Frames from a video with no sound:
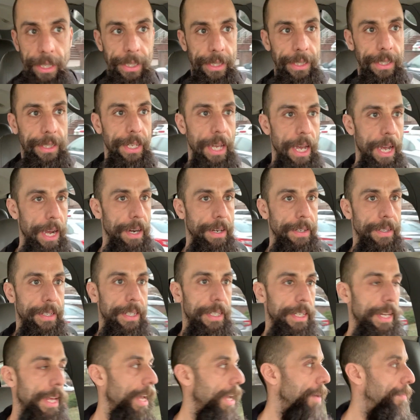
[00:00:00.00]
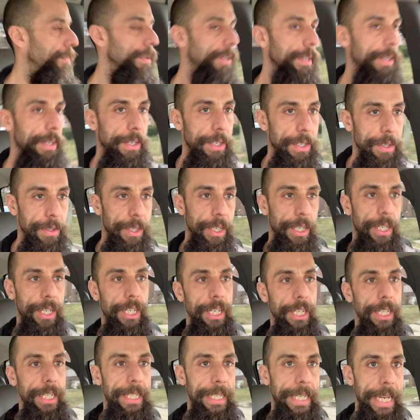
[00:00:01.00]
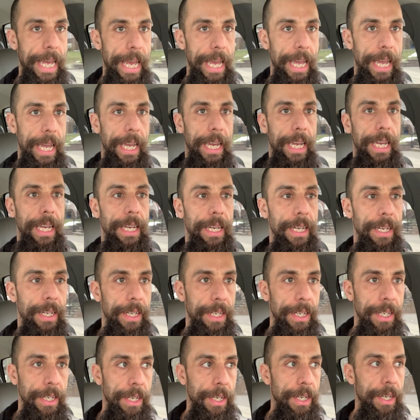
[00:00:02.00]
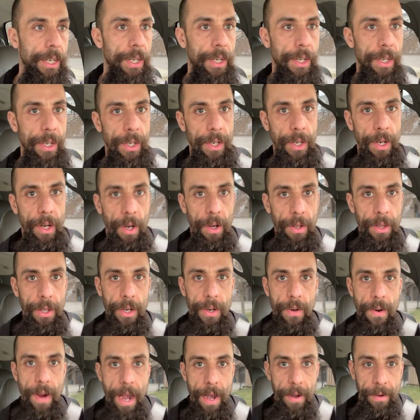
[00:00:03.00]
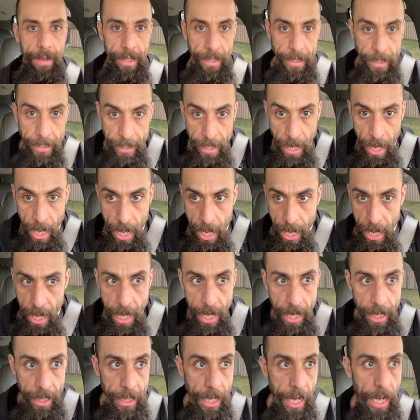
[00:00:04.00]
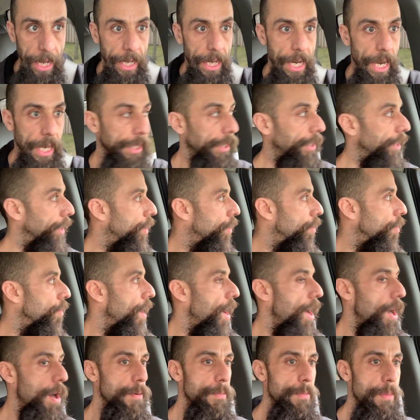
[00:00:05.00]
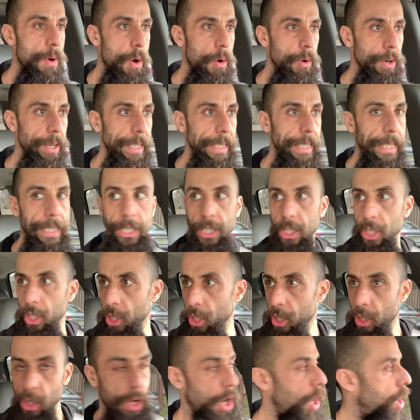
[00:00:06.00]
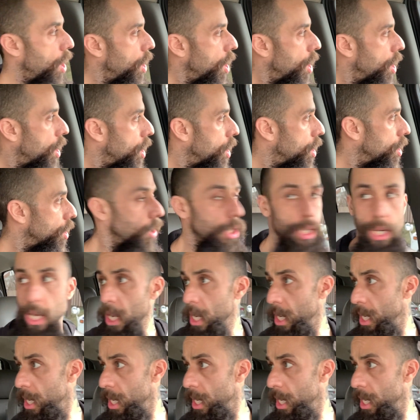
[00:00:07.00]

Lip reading: Tired today, but it was a good day. All the grouting done. I got the crown molding installed.